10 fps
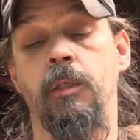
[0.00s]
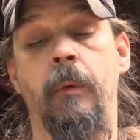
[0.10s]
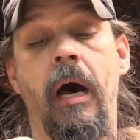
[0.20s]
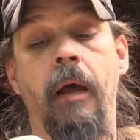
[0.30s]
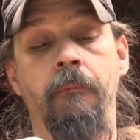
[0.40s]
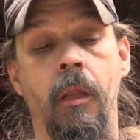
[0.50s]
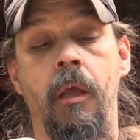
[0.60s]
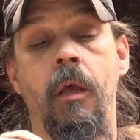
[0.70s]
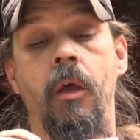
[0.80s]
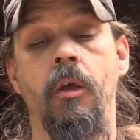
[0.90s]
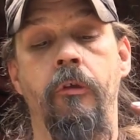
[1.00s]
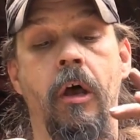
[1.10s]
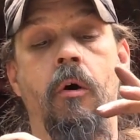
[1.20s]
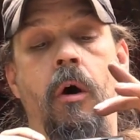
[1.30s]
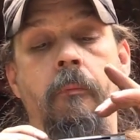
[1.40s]
spot.
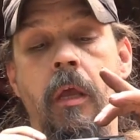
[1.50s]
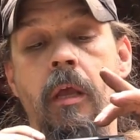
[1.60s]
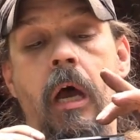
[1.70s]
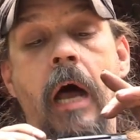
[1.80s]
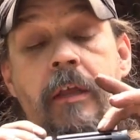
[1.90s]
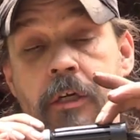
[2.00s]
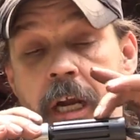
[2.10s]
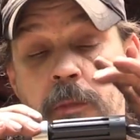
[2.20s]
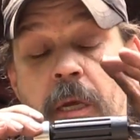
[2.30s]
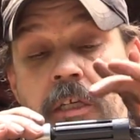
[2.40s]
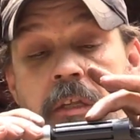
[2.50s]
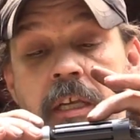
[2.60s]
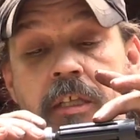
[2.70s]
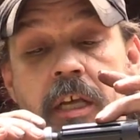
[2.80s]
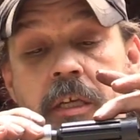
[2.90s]
So on the transmission,
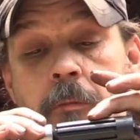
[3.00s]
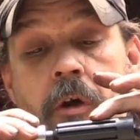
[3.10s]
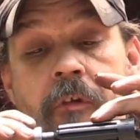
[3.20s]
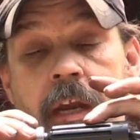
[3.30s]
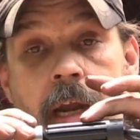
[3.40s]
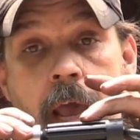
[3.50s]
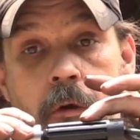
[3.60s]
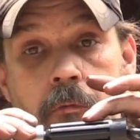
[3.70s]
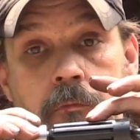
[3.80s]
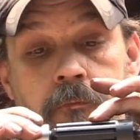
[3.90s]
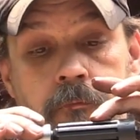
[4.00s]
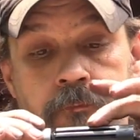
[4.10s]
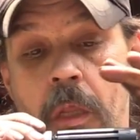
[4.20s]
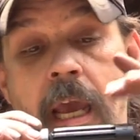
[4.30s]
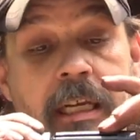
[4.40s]
this doesn't move in and out.
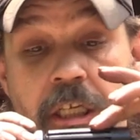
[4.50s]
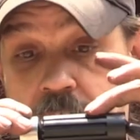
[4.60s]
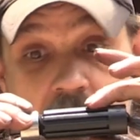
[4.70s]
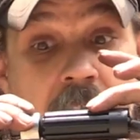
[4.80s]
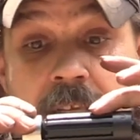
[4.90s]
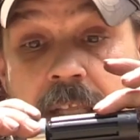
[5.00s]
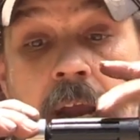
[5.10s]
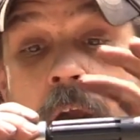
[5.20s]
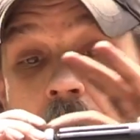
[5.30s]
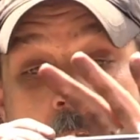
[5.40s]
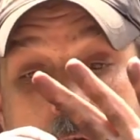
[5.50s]
It just stays there and